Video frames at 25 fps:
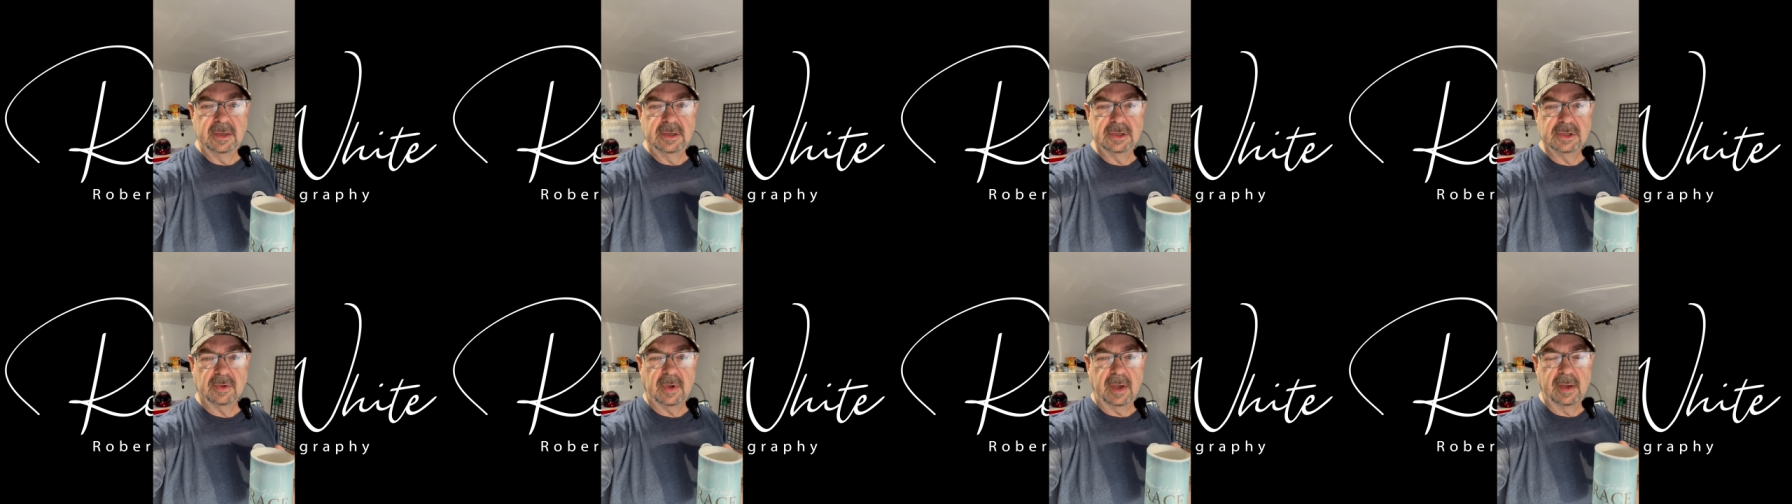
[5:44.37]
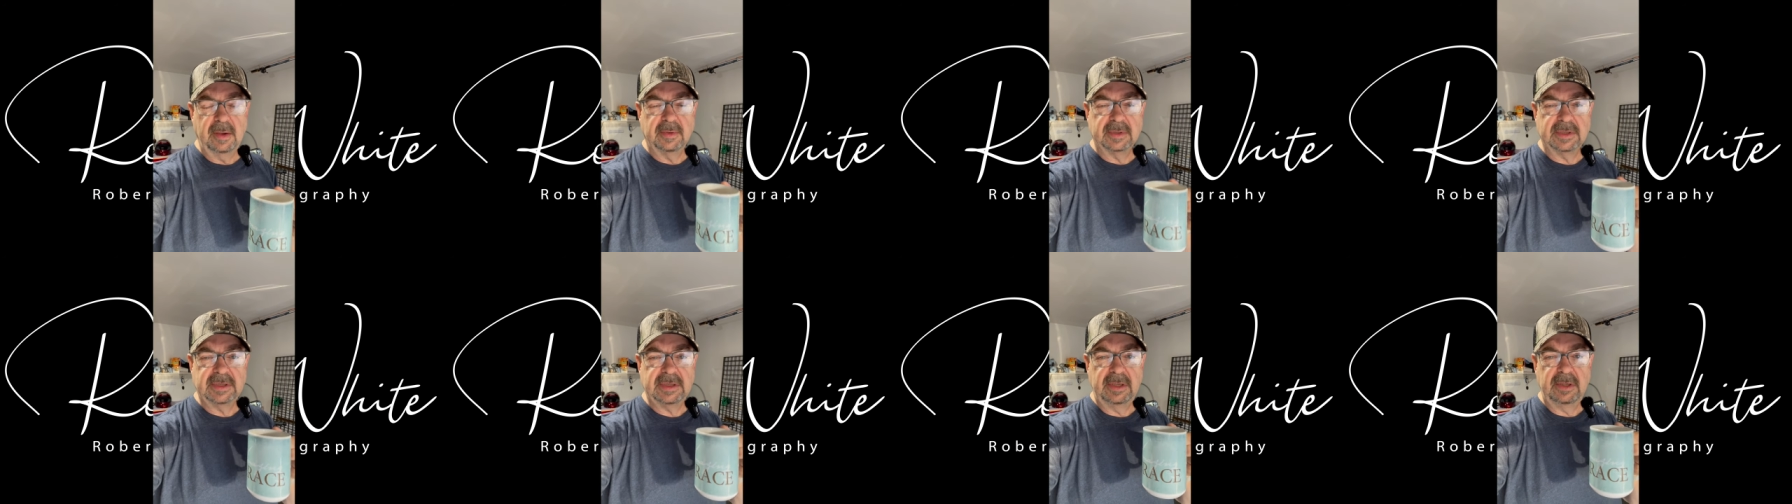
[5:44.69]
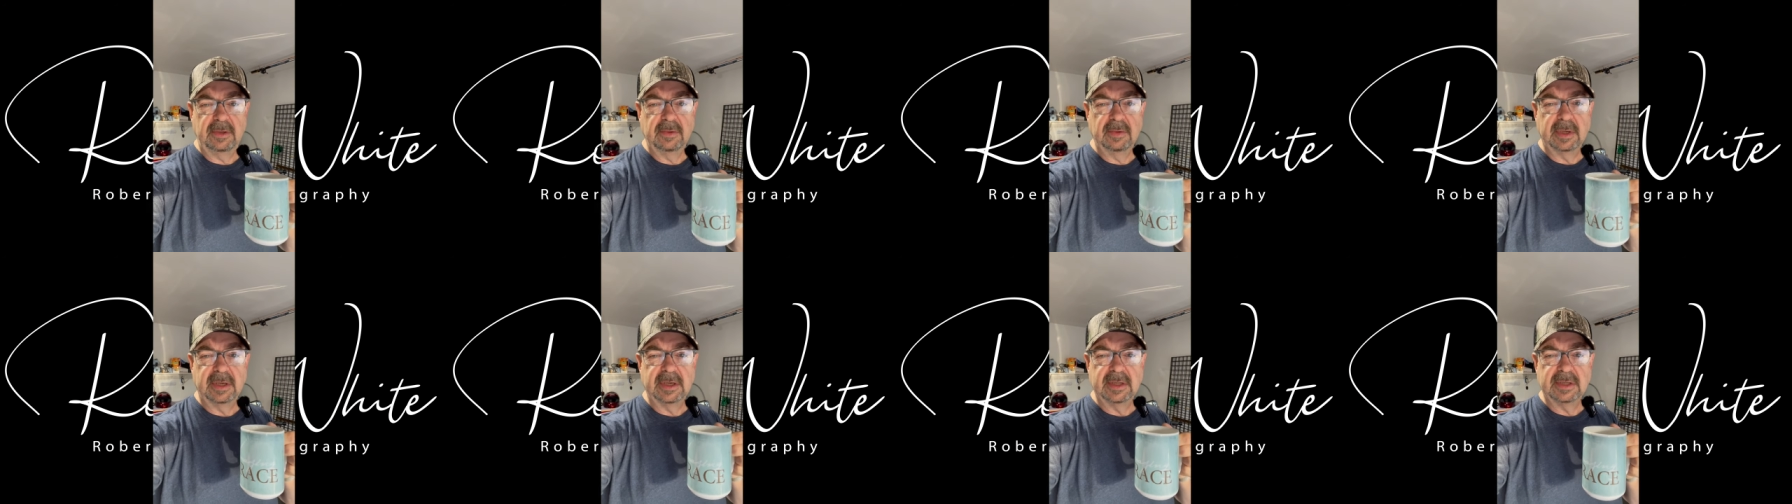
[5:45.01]
So I will see
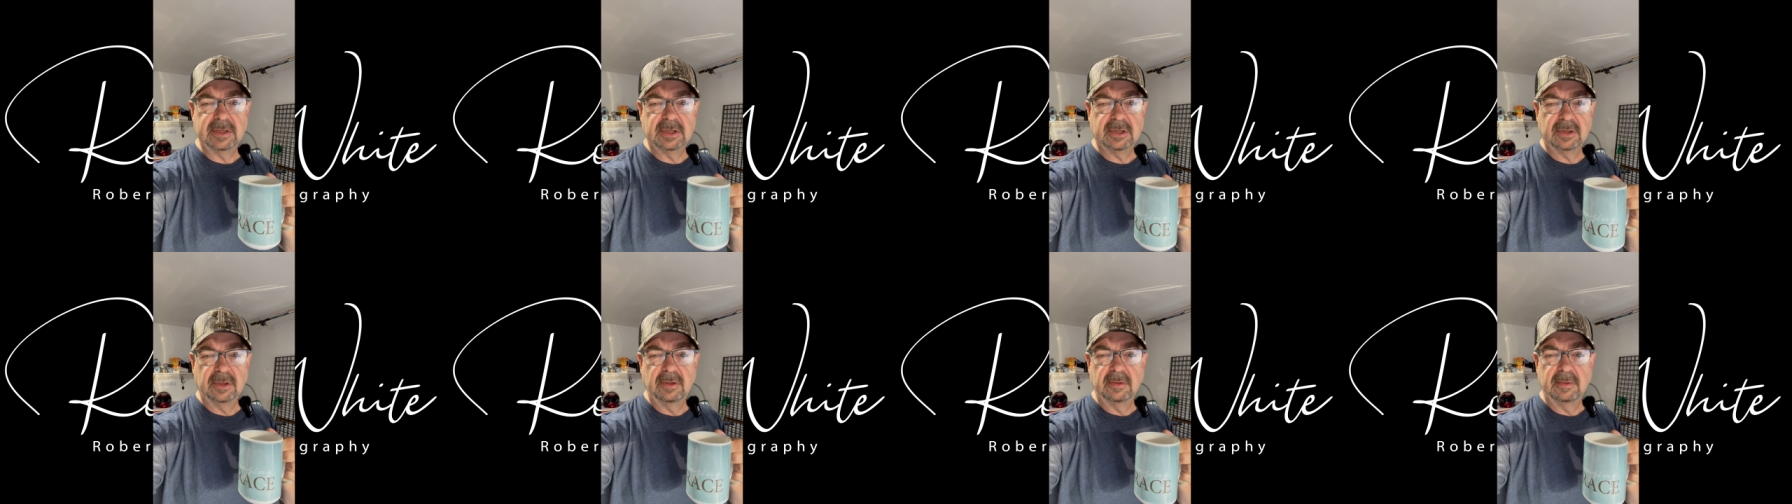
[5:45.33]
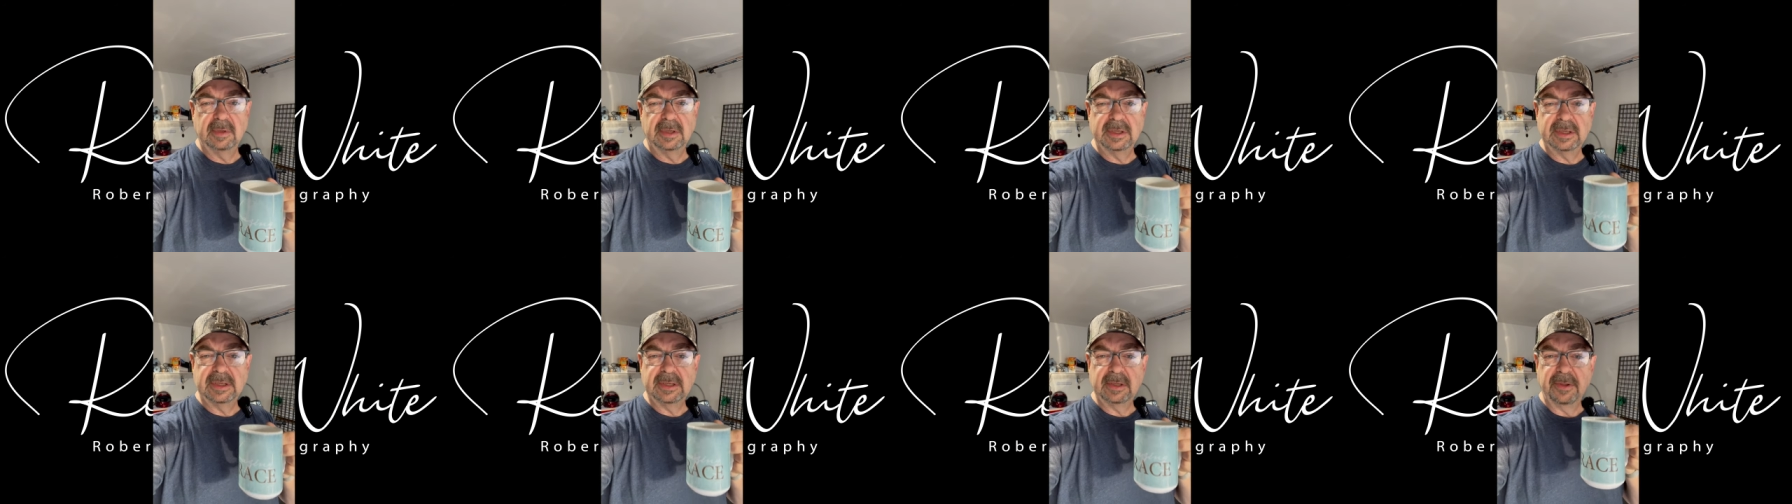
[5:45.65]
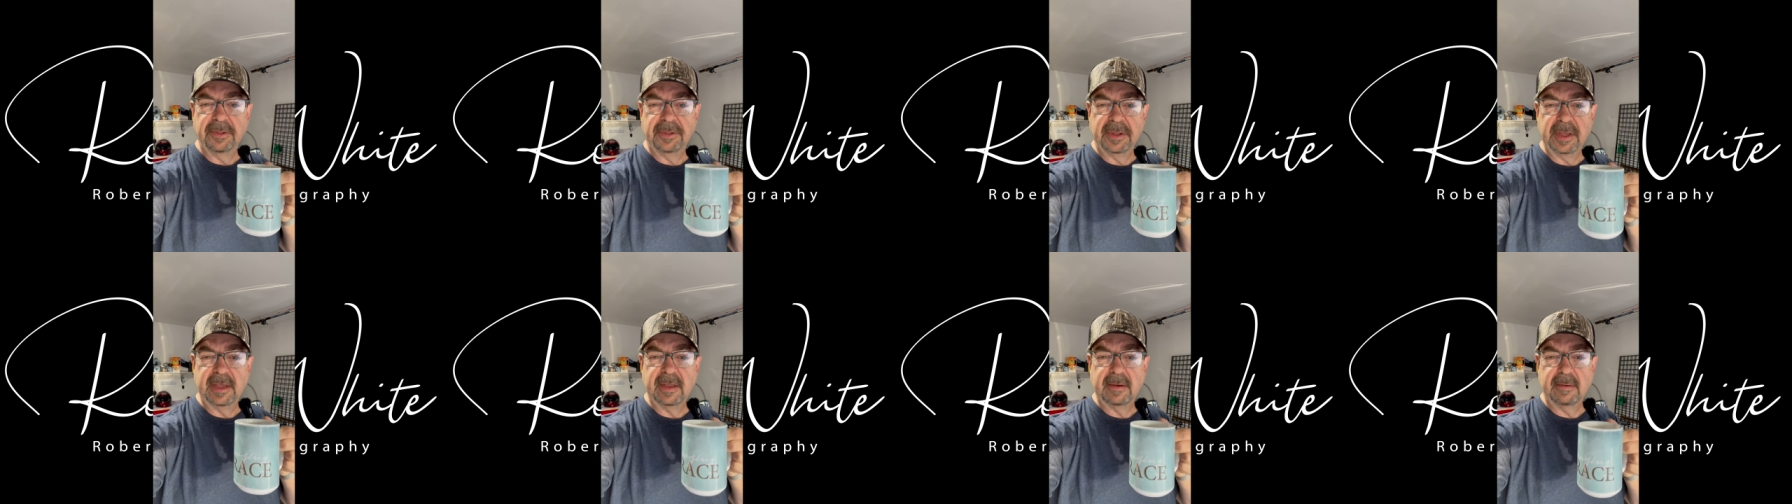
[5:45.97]
you again soon. Until
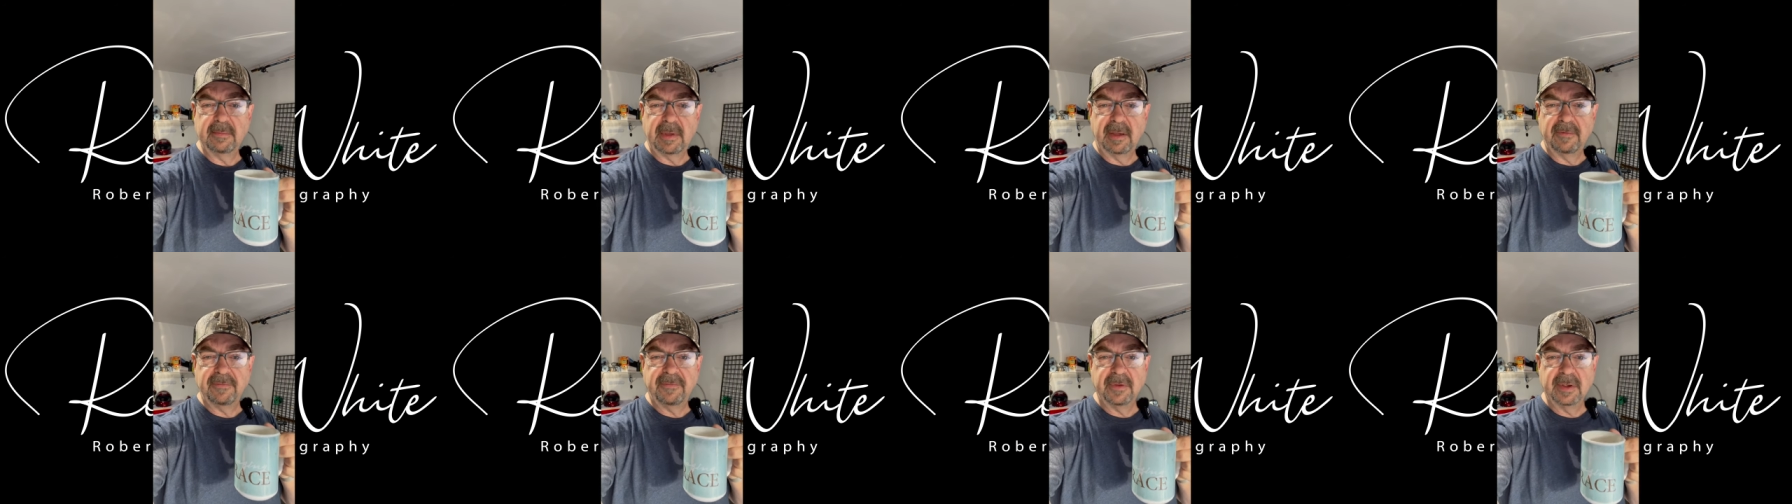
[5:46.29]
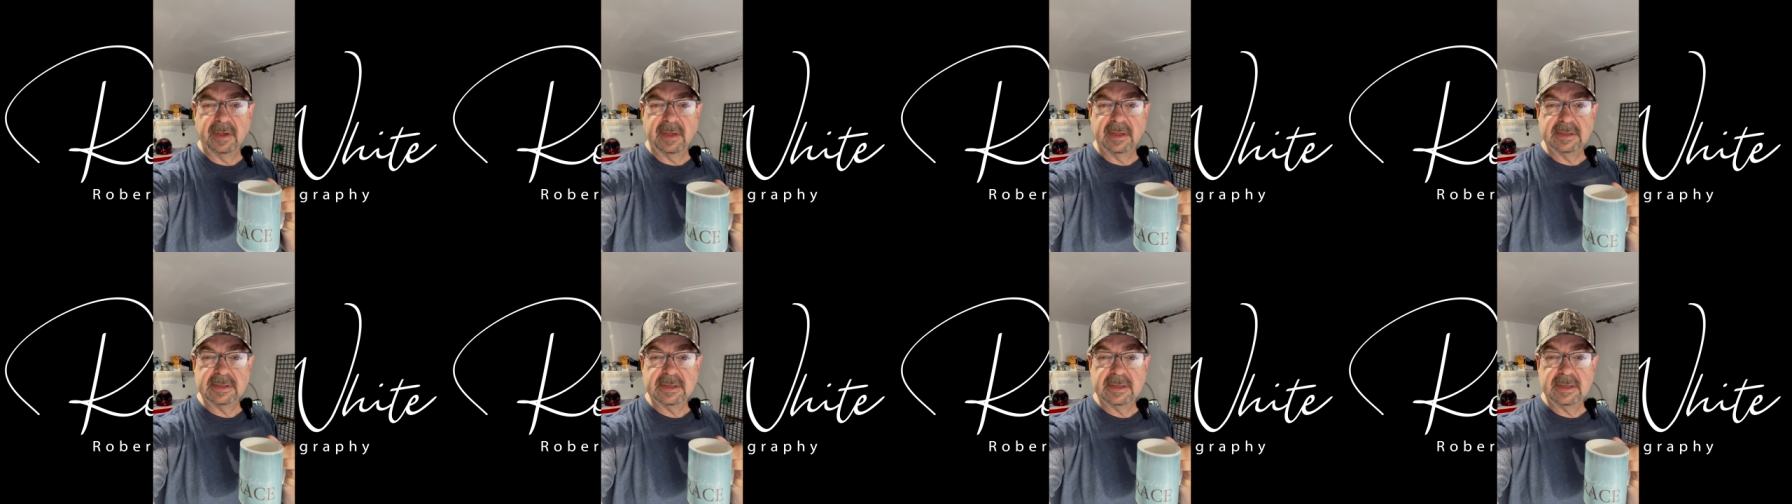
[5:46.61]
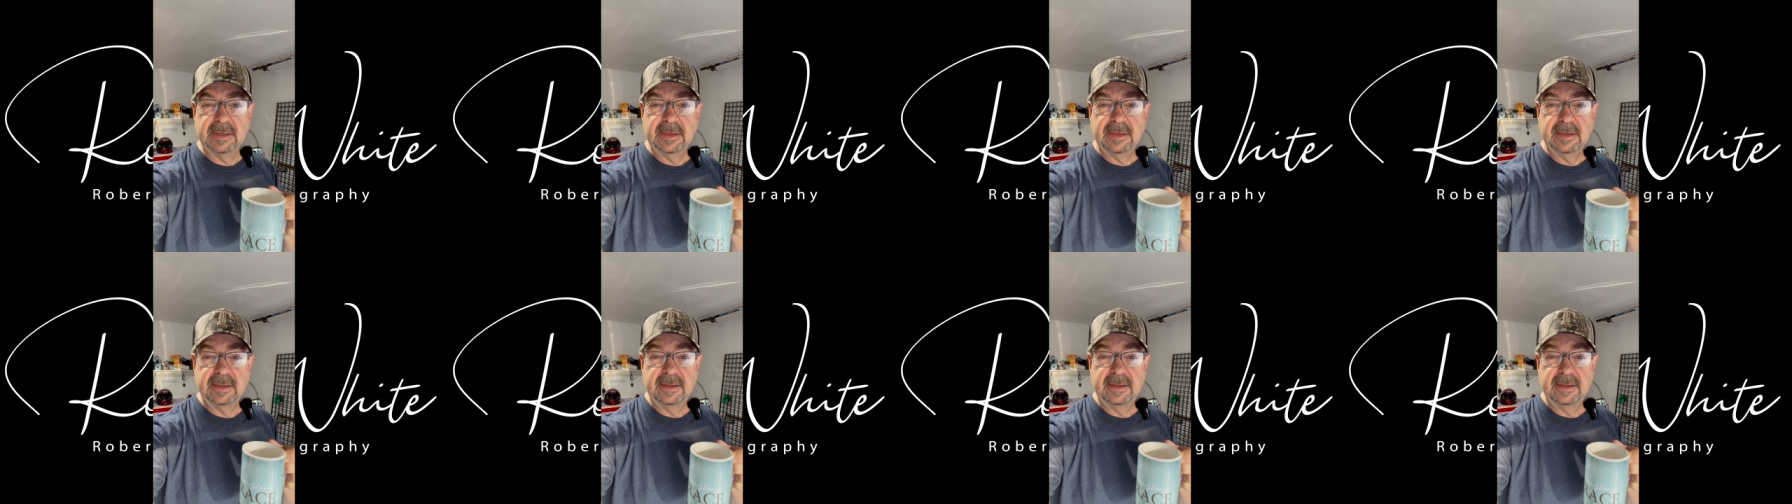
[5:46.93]
then, my friends,